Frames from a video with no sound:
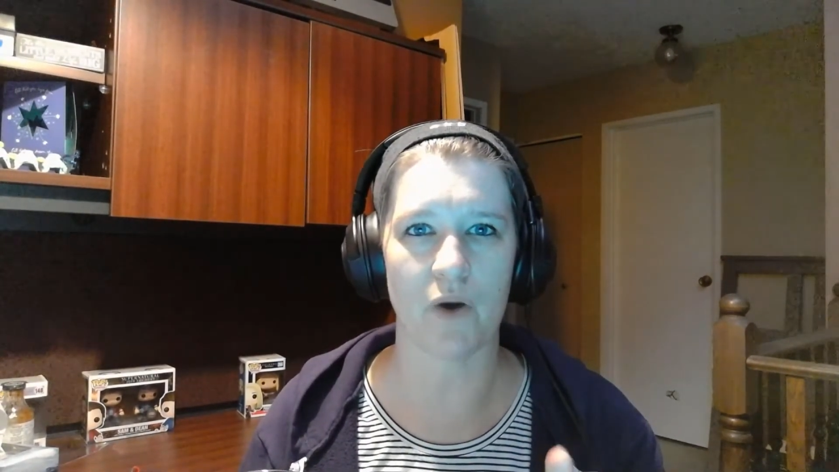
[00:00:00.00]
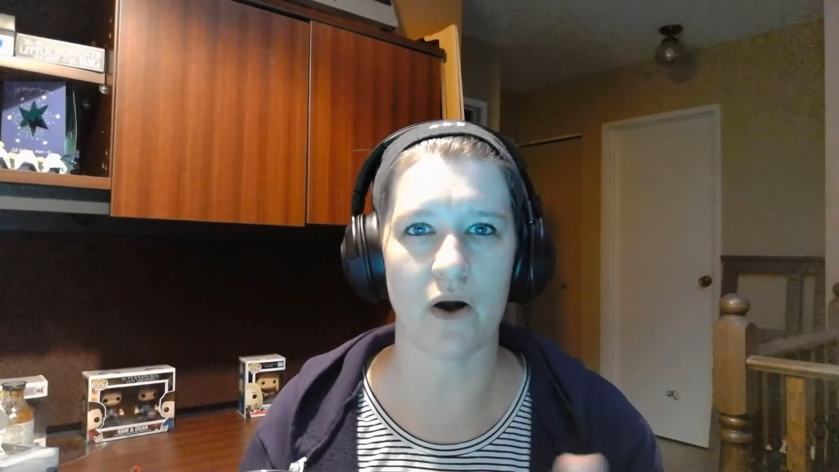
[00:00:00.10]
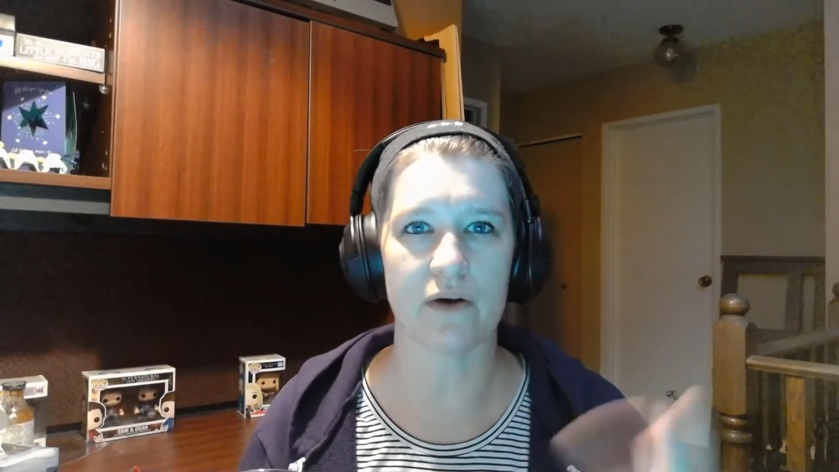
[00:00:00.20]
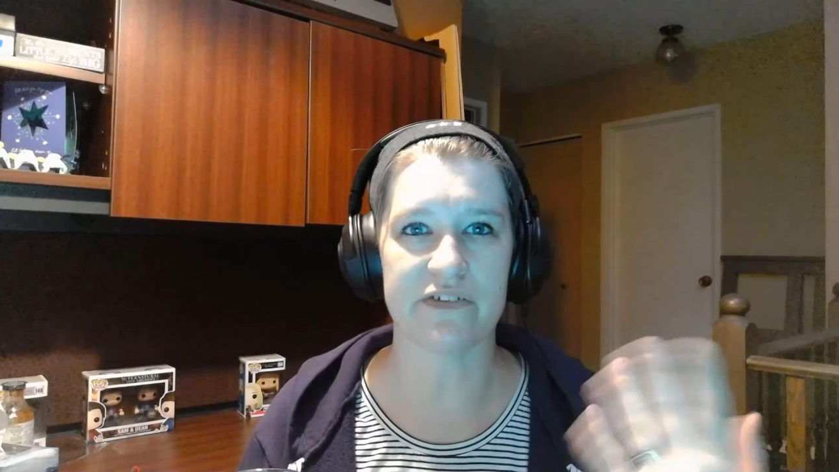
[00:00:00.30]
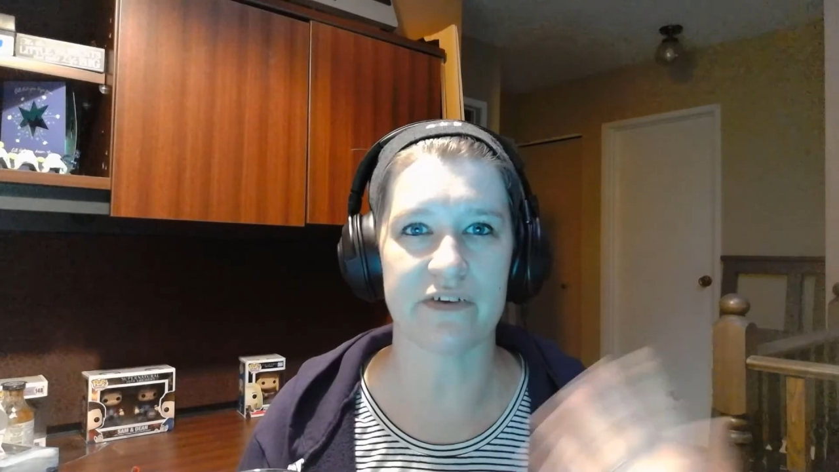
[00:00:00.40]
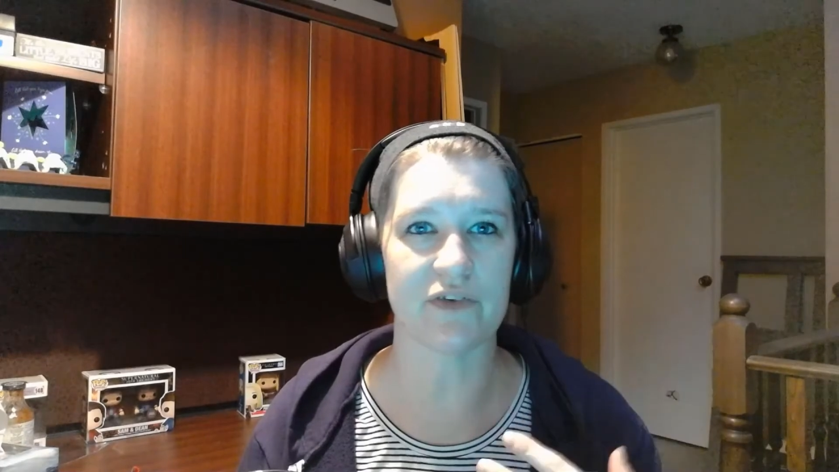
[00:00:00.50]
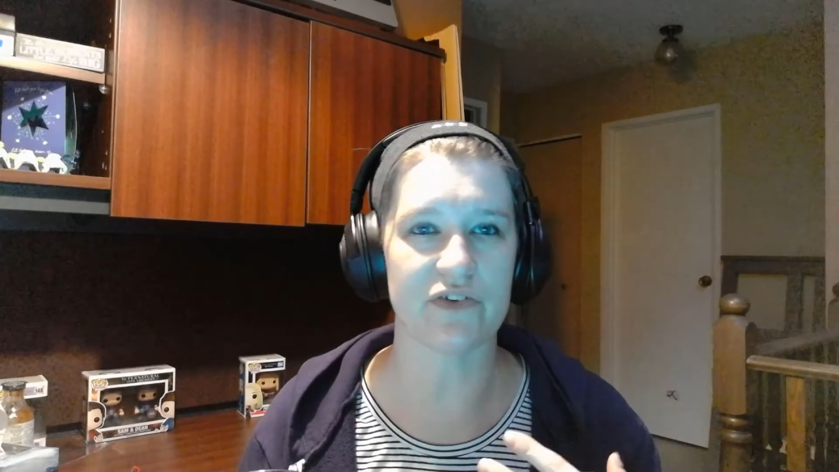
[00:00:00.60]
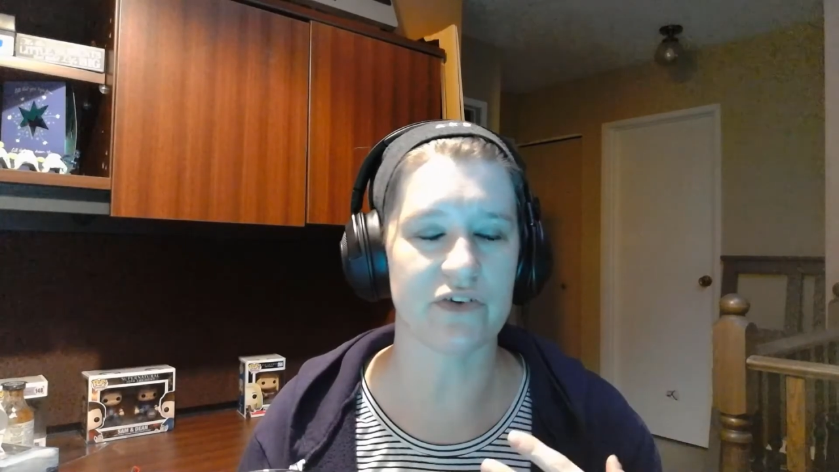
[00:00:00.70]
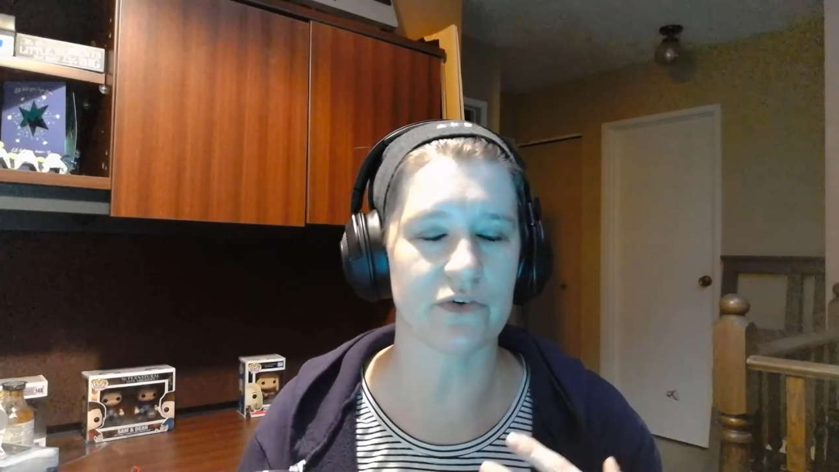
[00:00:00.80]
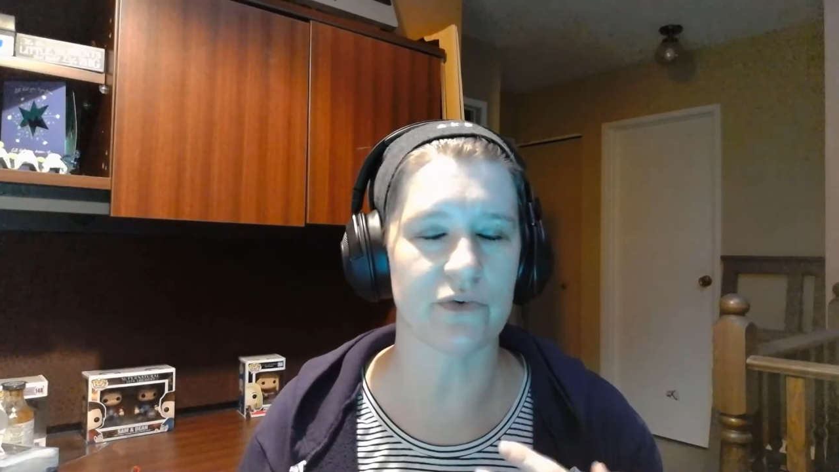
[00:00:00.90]
our
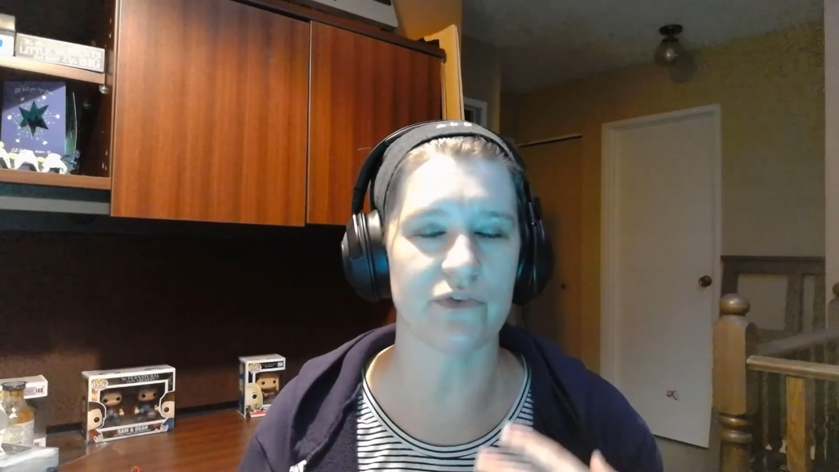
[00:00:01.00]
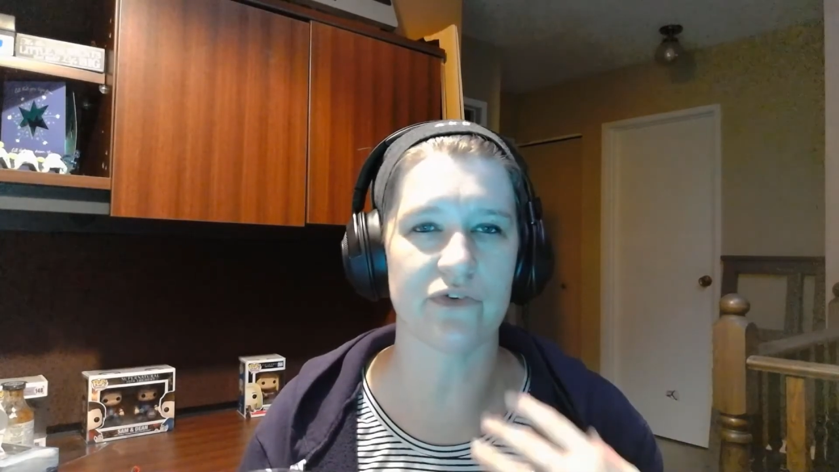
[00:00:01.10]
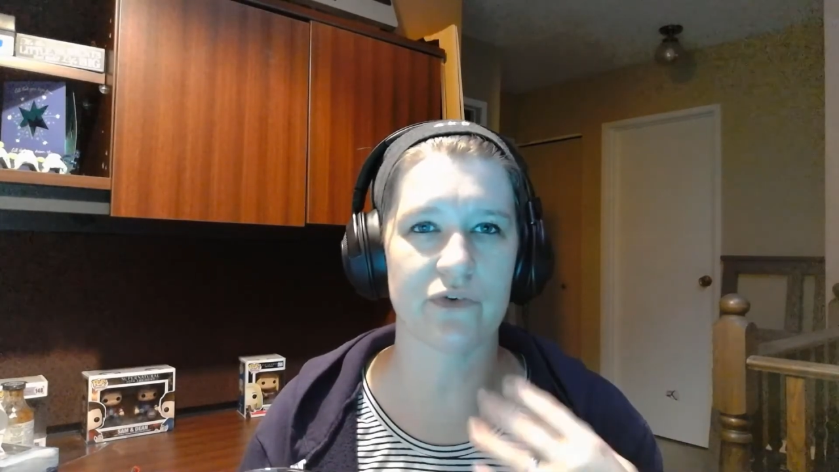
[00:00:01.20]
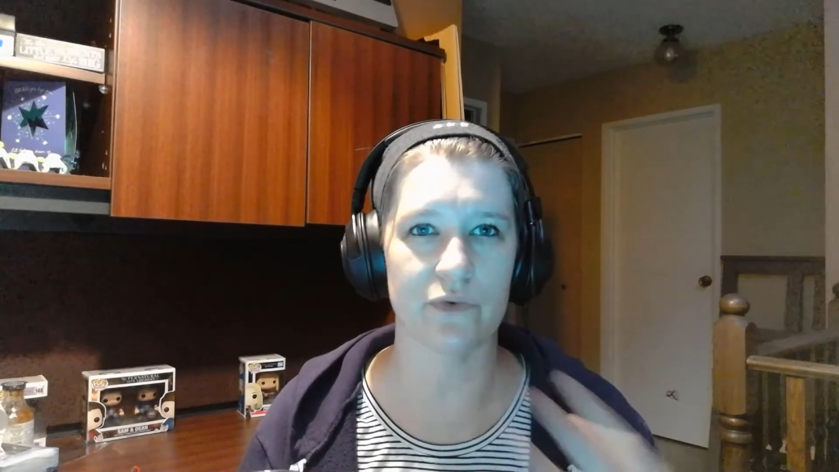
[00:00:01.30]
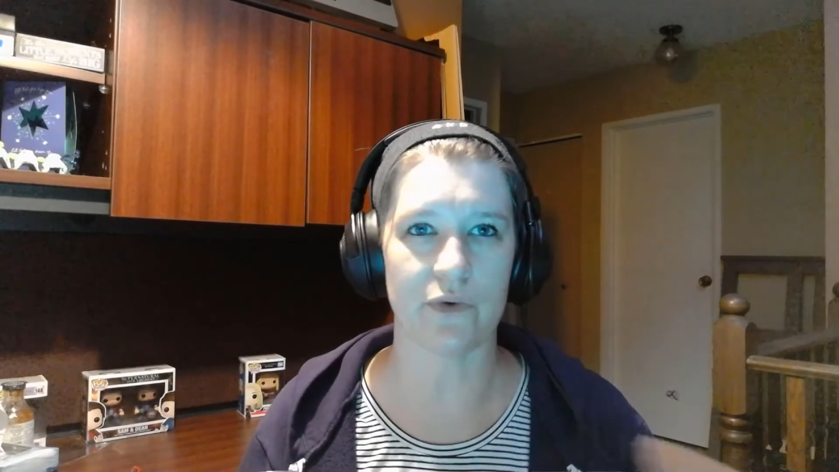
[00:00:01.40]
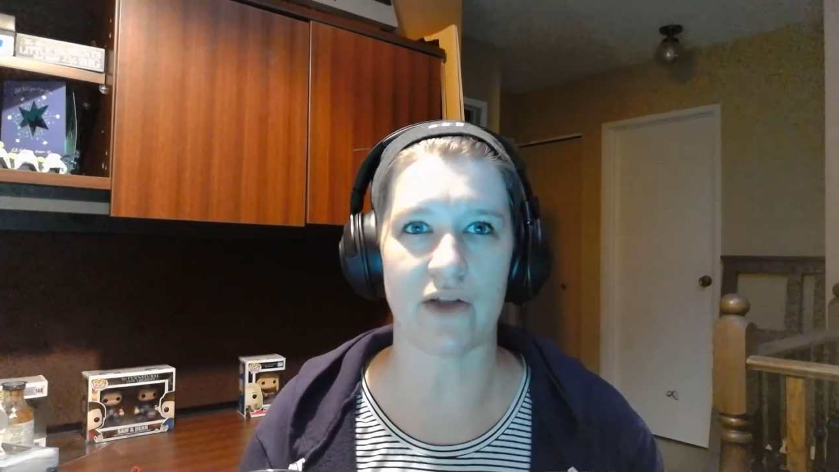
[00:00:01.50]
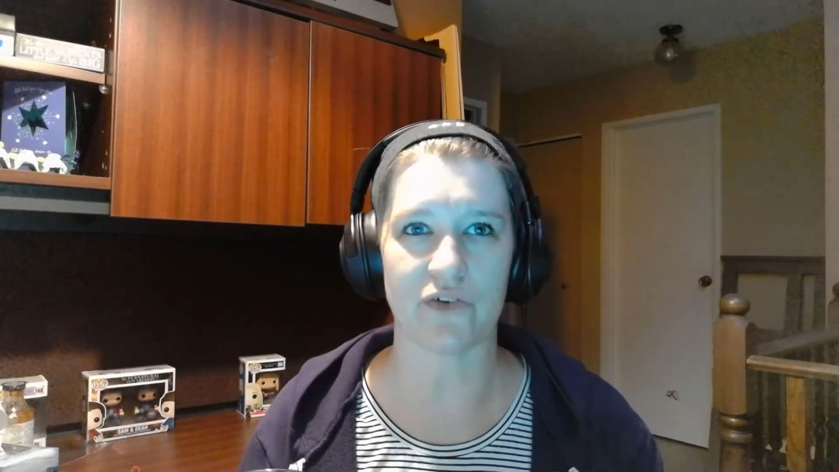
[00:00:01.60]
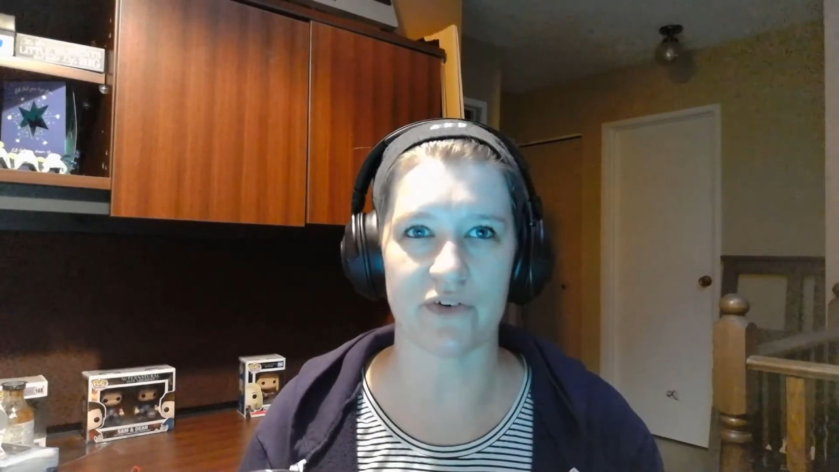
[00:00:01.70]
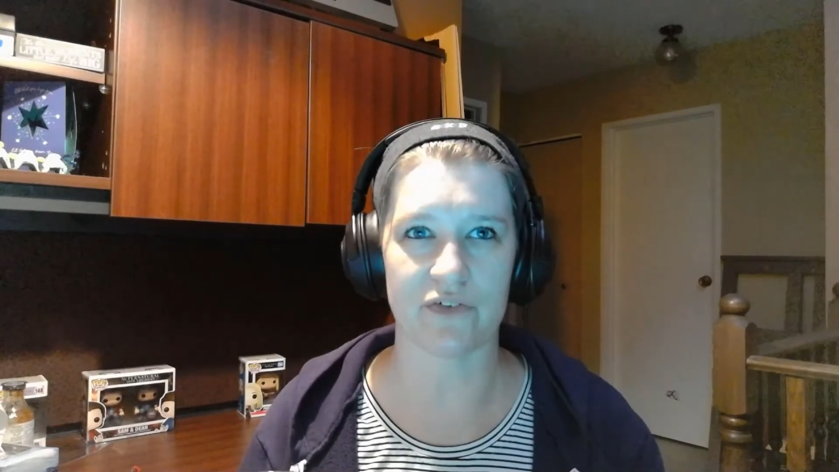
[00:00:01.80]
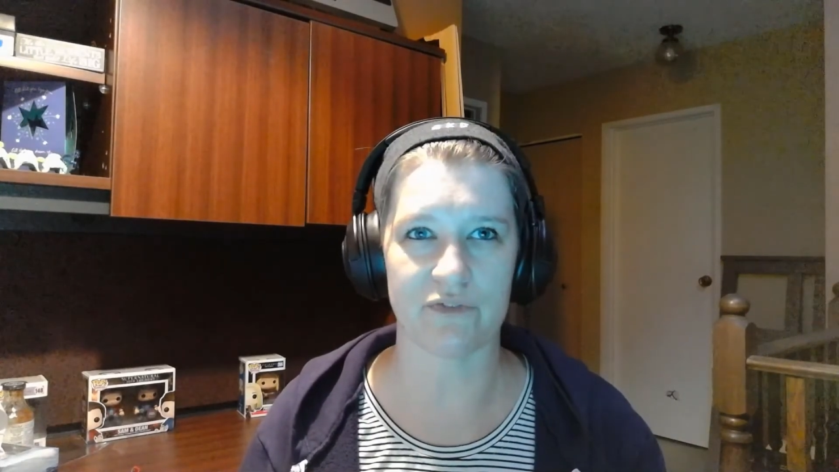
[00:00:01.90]
17-year-old's
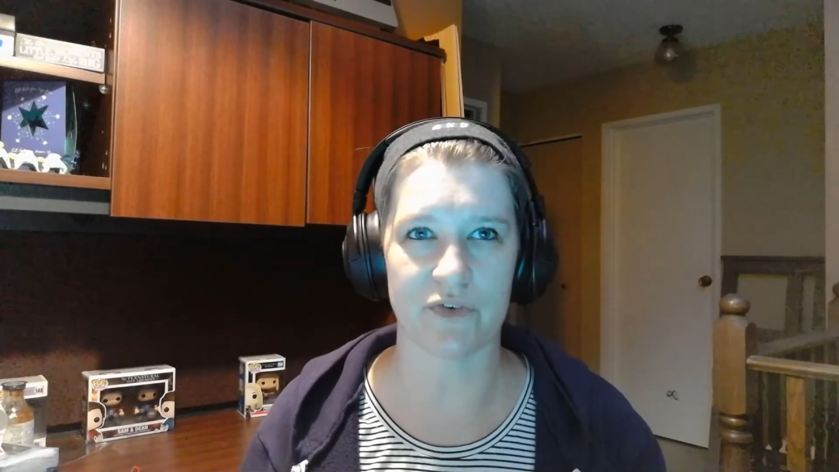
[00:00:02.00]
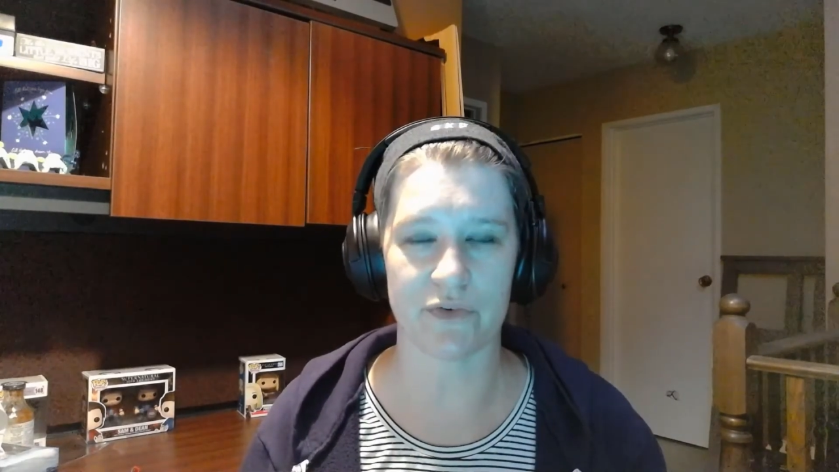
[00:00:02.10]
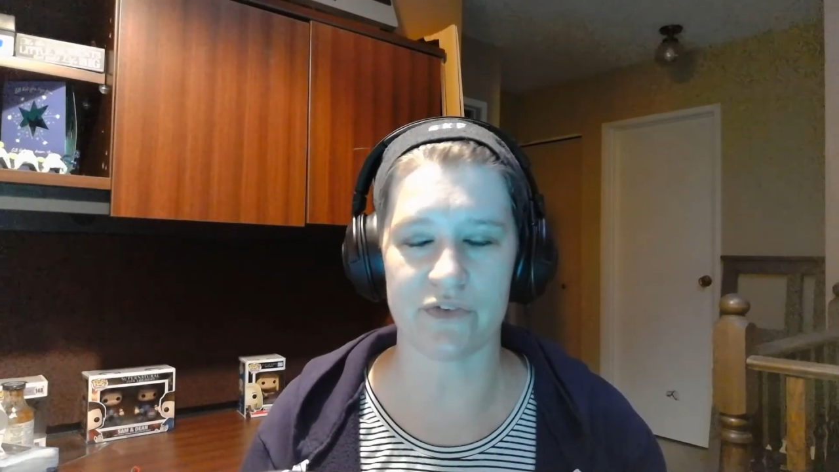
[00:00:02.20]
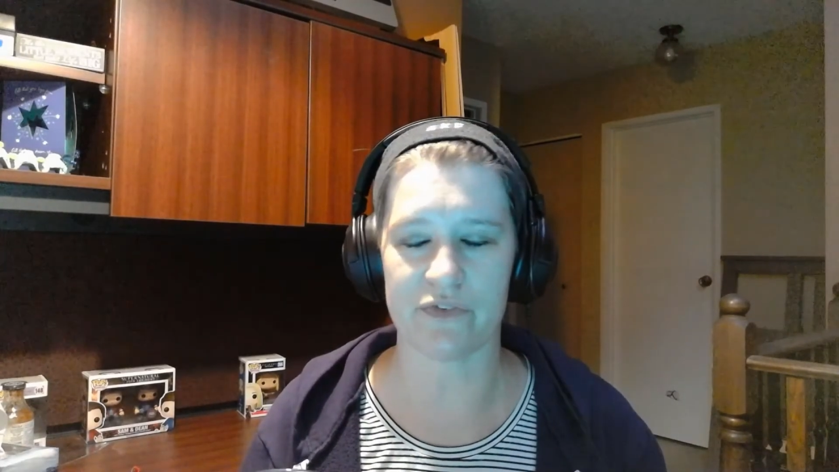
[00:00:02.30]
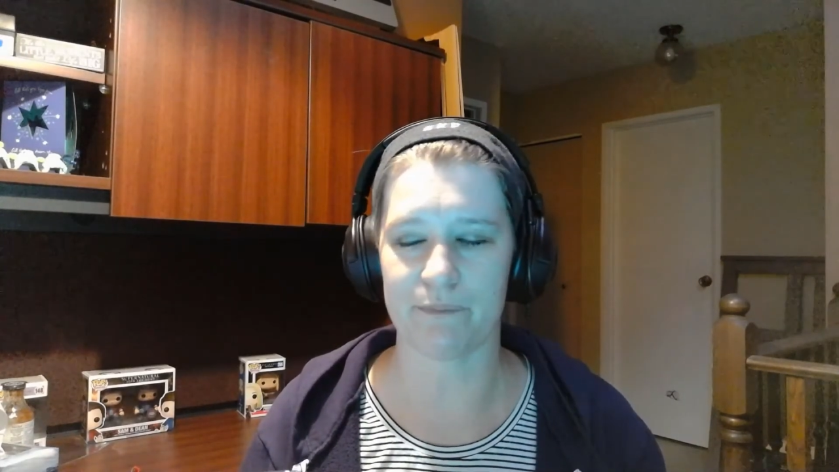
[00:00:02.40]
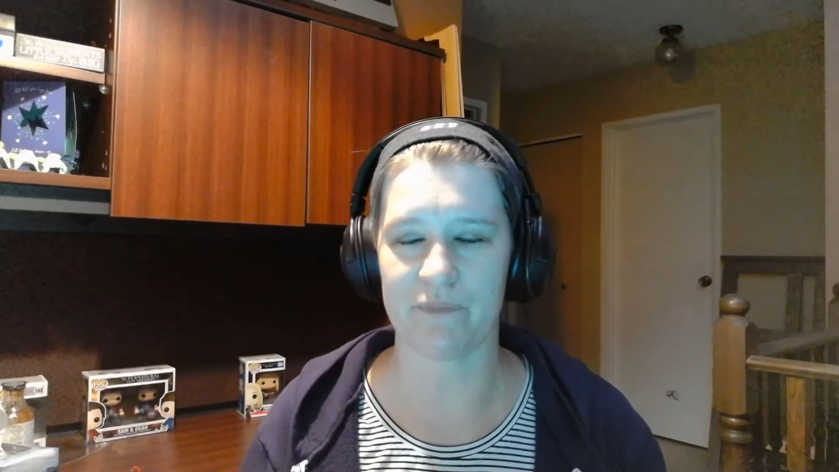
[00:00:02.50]
graduation photos.